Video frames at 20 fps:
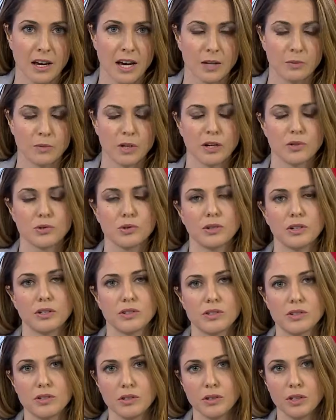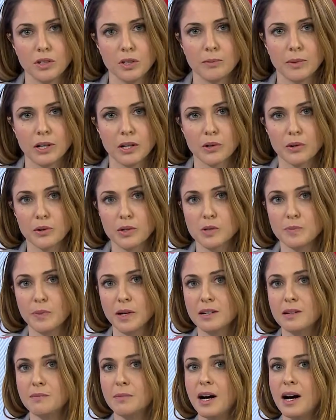And we're now joined in studio by our
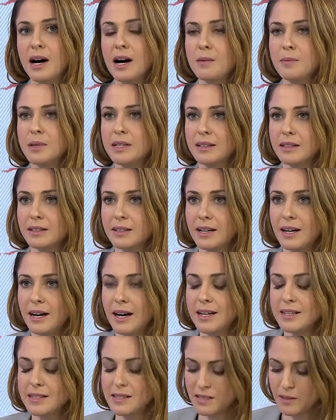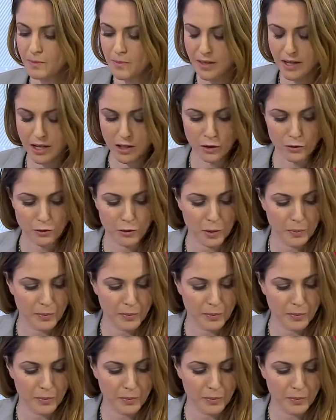correspondent Mohammed El Qasim. Thank you for